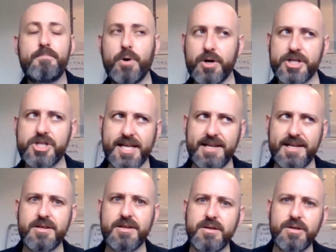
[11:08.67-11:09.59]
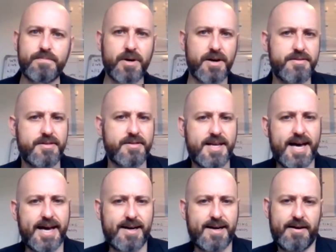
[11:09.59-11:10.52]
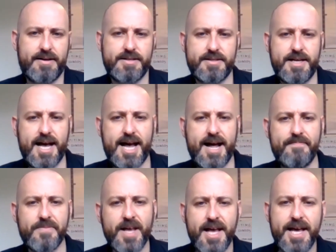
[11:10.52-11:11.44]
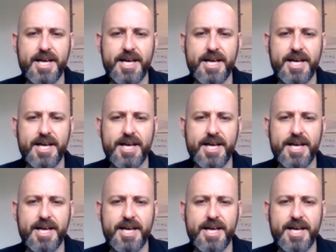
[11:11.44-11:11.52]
But Jenny's a good person at heart.